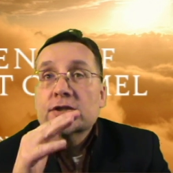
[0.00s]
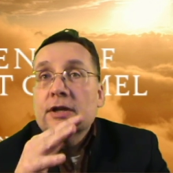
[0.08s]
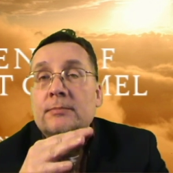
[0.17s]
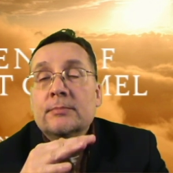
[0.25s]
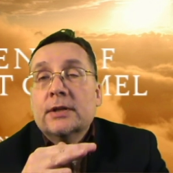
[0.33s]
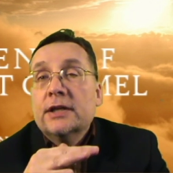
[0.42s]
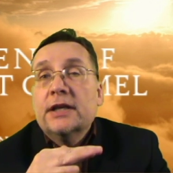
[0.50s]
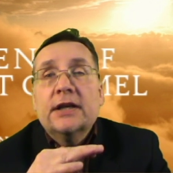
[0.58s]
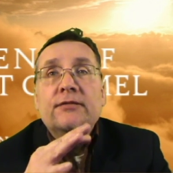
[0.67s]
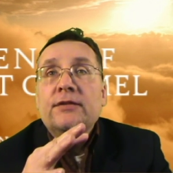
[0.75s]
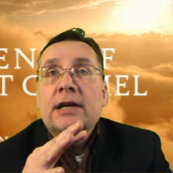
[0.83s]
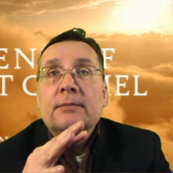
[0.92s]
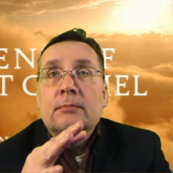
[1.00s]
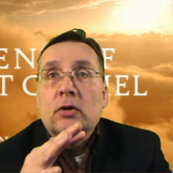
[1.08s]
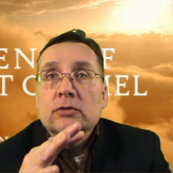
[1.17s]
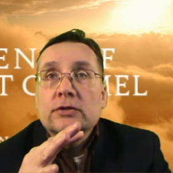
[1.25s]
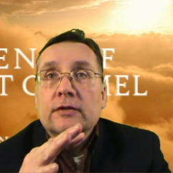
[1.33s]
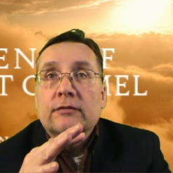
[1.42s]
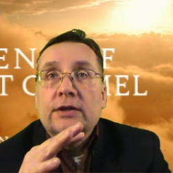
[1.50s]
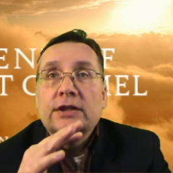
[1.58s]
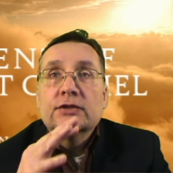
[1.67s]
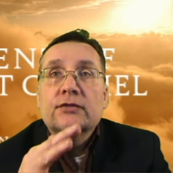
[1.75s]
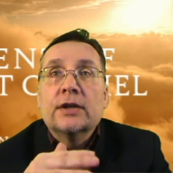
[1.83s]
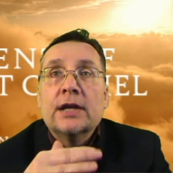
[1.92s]
some, if not most, of
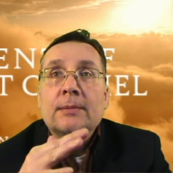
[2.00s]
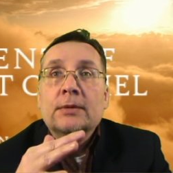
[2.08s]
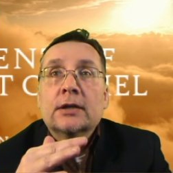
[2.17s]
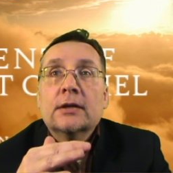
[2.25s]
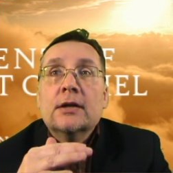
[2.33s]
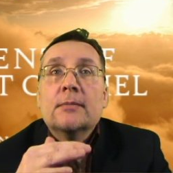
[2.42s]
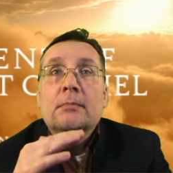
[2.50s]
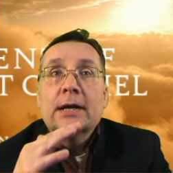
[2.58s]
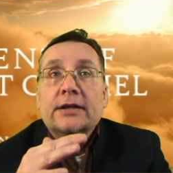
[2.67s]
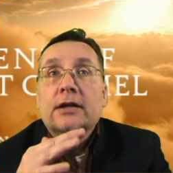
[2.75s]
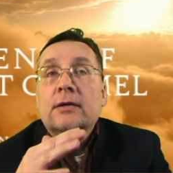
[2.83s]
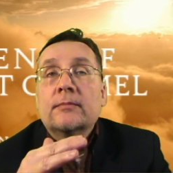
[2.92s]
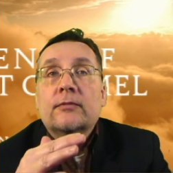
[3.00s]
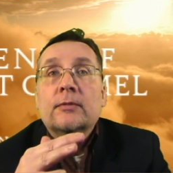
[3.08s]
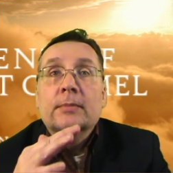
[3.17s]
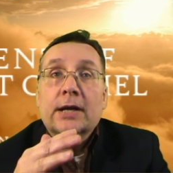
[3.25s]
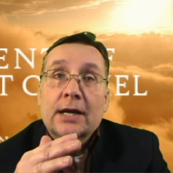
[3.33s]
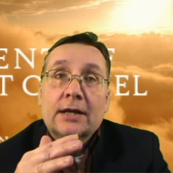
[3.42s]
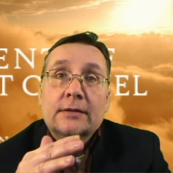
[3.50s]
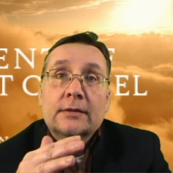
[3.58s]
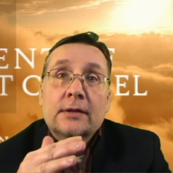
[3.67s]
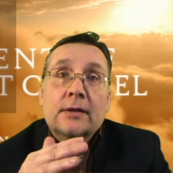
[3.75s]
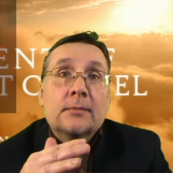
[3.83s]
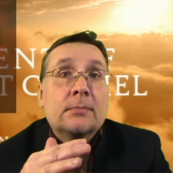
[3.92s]
these phenomena might come from God,
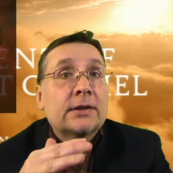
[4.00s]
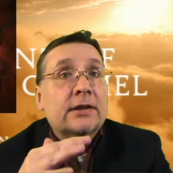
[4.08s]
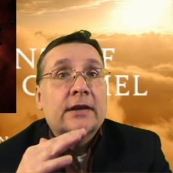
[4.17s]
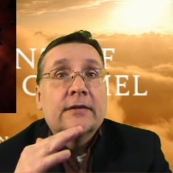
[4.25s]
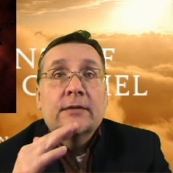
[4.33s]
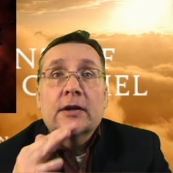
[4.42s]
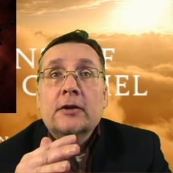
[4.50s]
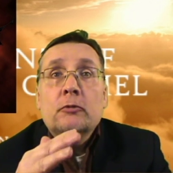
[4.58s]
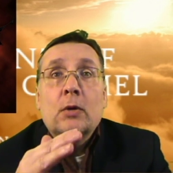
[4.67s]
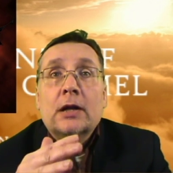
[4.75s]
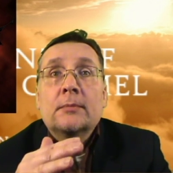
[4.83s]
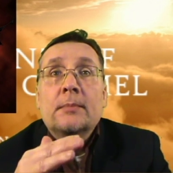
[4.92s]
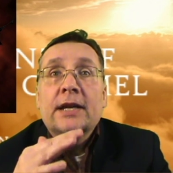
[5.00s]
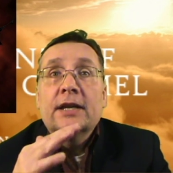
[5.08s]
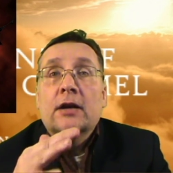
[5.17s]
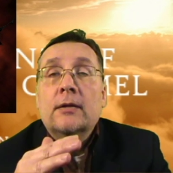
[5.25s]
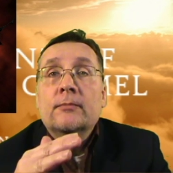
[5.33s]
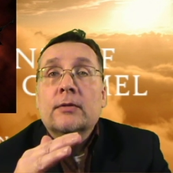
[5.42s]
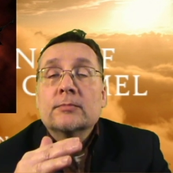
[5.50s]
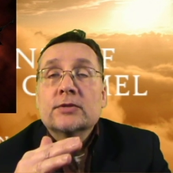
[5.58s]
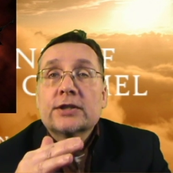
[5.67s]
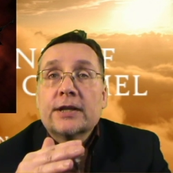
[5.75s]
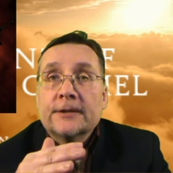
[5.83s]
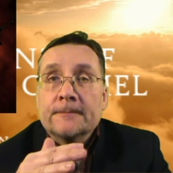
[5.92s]
but they very well may come from
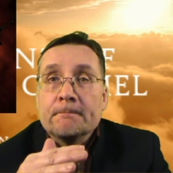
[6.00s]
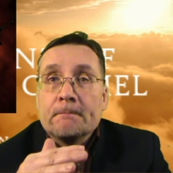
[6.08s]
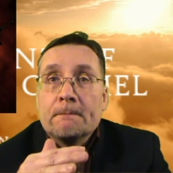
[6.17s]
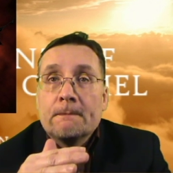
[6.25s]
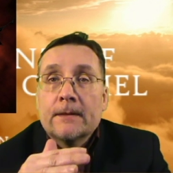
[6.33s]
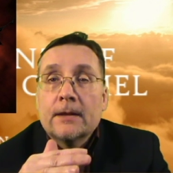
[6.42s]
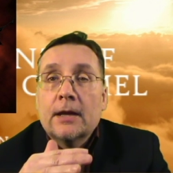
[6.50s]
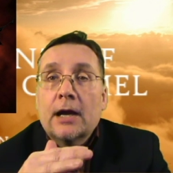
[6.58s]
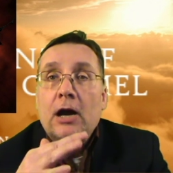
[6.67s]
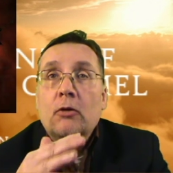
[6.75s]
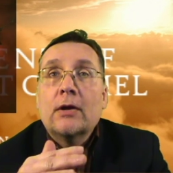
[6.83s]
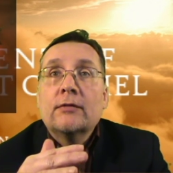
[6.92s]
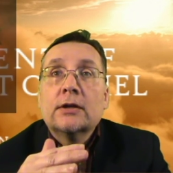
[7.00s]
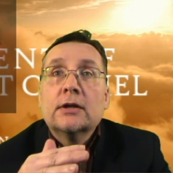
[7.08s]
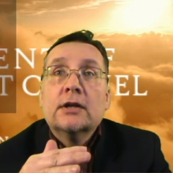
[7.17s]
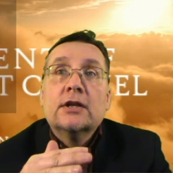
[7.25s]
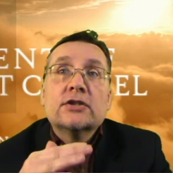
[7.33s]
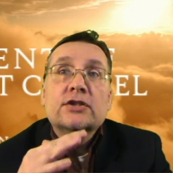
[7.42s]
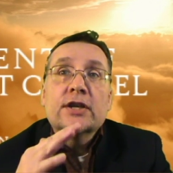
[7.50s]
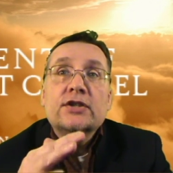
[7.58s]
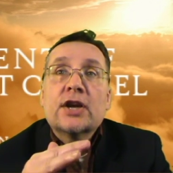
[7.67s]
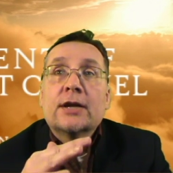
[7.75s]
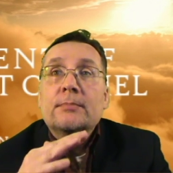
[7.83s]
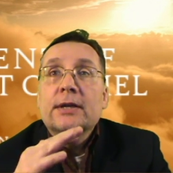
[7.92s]
Satan. However, St.
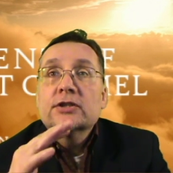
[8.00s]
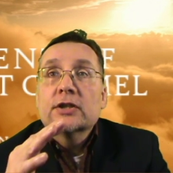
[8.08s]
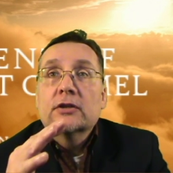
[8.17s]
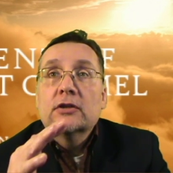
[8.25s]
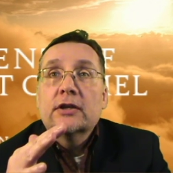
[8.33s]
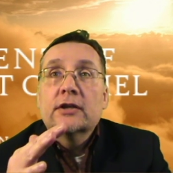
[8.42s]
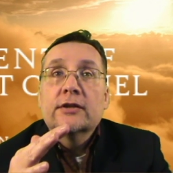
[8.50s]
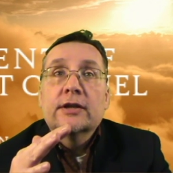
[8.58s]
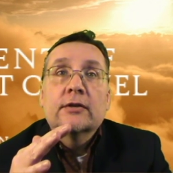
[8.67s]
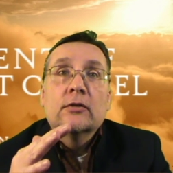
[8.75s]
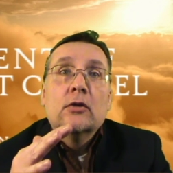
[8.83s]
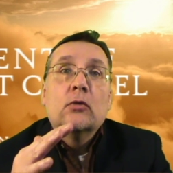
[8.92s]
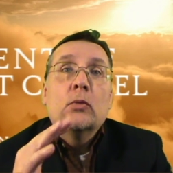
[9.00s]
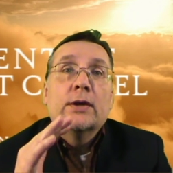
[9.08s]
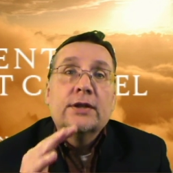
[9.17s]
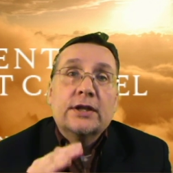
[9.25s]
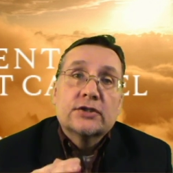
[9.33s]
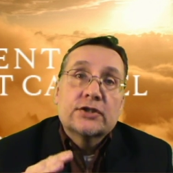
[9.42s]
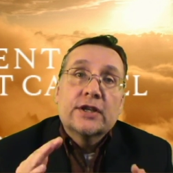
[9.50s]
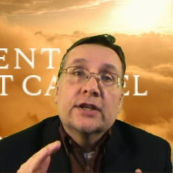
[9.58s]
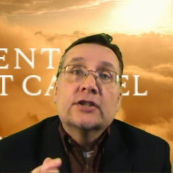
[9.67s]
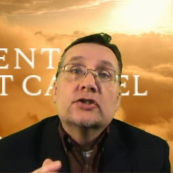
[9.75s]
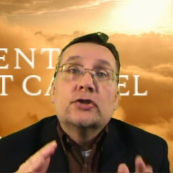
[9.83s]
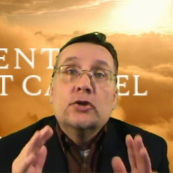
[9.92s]
John makes it clear that when these
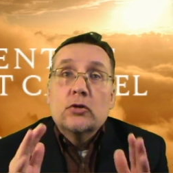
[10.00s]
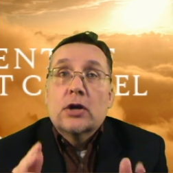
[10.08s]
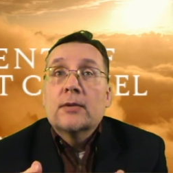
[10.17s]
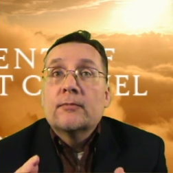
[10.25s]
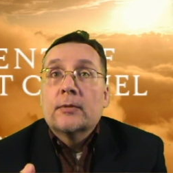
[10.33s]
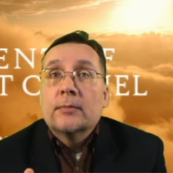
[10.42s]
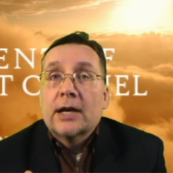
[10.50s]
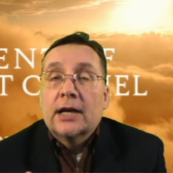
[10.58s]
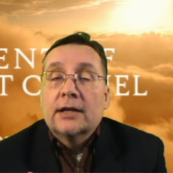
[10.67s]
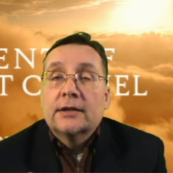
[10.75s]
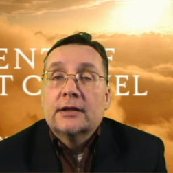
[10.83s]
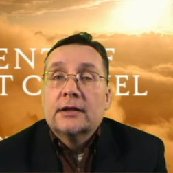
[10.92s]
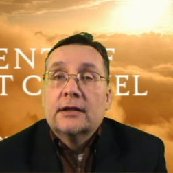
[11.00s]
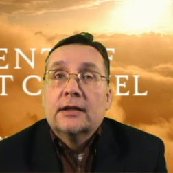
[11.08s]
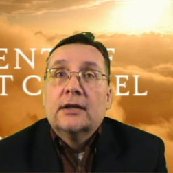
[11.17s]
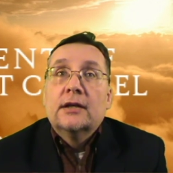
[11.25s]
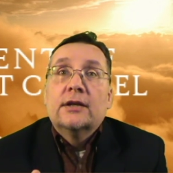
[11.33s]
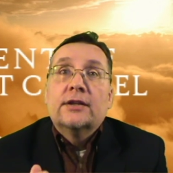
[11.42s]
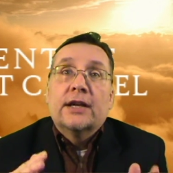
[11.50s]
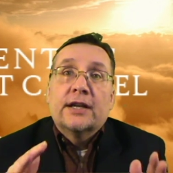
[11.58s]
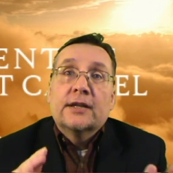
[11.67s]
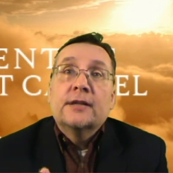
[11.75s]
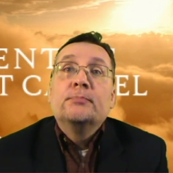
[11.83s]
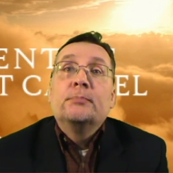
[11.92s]
things do come from God, they
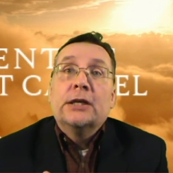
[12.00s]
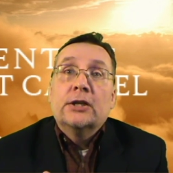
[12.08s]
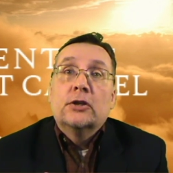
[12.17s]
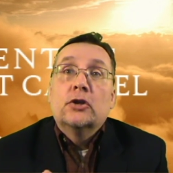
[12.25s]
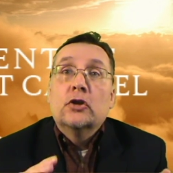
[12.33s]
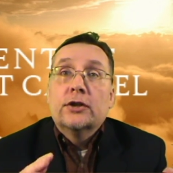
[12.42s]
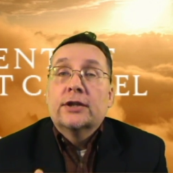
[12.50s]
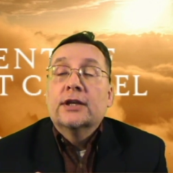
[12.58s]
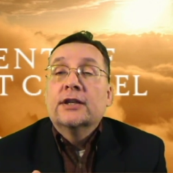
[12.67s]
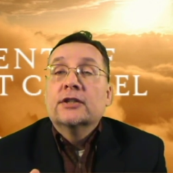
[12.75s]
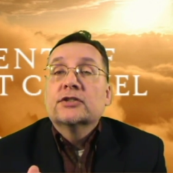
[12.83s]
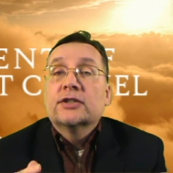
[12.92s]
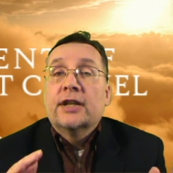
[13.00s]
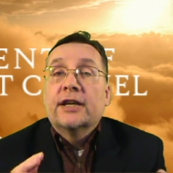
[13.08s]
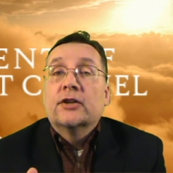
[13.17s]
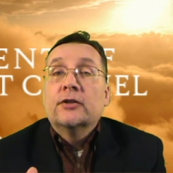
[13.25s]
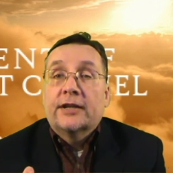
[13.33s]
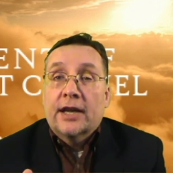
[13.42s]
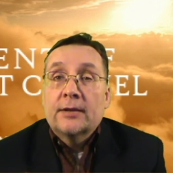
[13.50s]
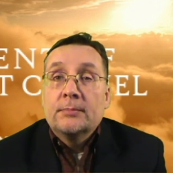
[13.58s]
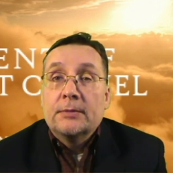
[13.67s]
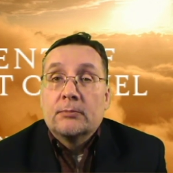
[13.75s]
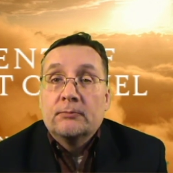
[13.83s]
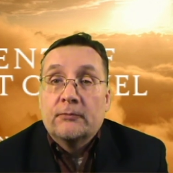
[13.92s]
can be good things and they can
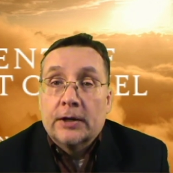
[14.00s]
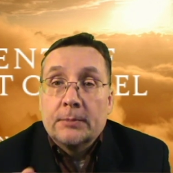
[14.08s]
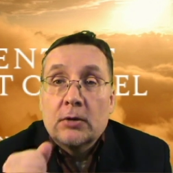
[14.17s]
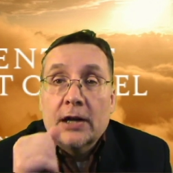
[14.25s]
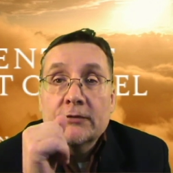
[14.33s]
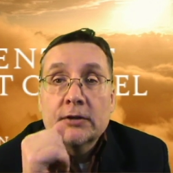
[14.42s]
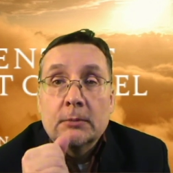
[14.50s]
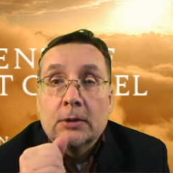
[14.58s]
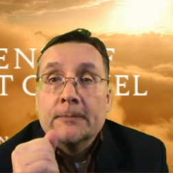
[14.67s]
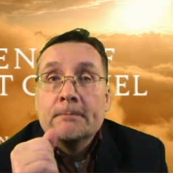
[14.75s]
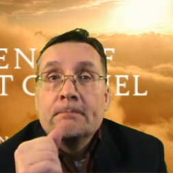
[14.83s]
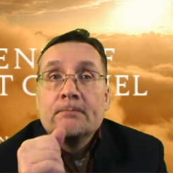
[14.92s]
be very profitable.